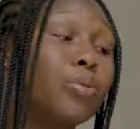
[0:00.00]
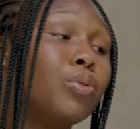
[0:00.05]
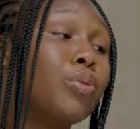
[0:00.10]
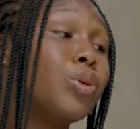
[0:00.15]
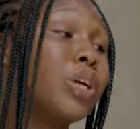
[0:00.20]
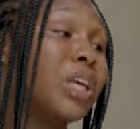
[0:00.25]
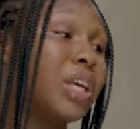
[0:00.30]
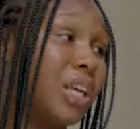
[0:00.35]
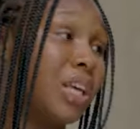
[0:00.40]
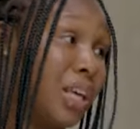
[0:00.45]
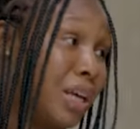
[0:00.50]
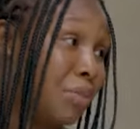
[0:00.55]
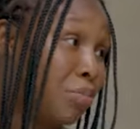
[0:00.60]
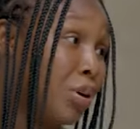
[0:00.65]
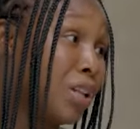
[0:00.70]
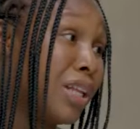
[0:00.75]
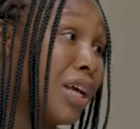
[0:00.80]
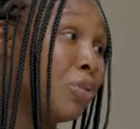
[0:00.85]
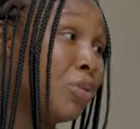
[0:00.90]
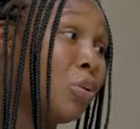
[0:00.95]
Okay,
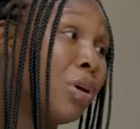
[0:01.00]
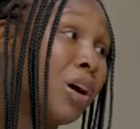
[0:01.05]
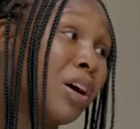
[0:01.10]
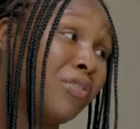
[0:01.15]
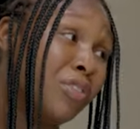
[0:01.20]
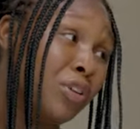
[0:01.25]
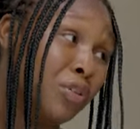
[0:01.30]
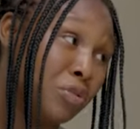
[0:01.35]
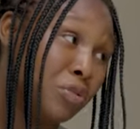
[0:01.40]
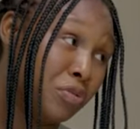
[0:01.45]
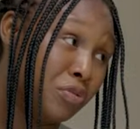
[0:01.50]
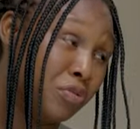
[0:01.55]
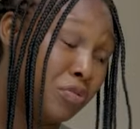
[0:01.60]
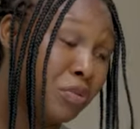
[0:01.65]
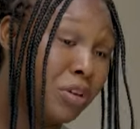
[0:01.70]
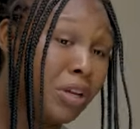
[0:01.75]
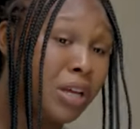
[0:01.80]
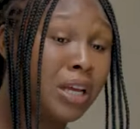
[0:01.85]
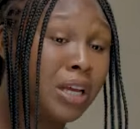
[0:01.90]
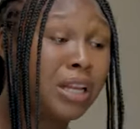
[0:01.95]
but I don't have
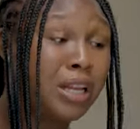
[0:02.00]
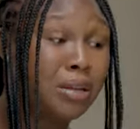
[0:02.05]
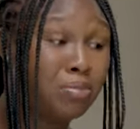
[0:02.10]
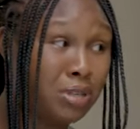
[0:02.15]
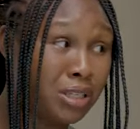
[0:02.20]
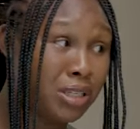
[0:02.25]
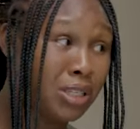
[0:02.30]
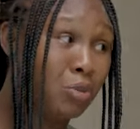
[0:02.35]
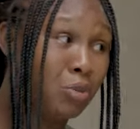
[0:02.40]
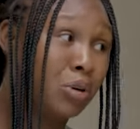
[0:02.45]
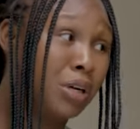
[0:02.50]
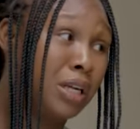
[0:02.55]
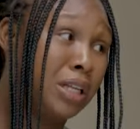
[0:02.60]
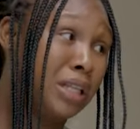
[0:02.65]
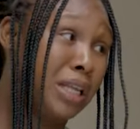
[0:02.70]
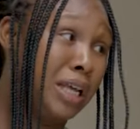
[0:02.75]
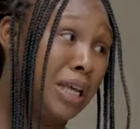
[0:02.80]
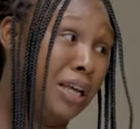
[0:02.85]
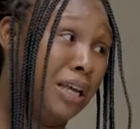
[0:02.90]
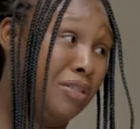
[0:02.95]
enough. Let me see the one I
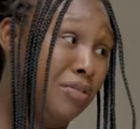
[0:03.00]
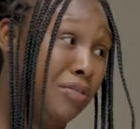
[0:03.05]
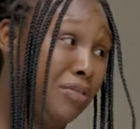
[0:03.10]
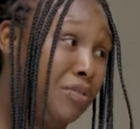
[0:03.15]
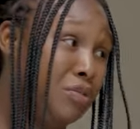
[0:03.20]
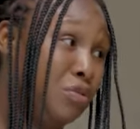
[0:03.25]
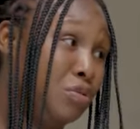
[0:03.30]
have.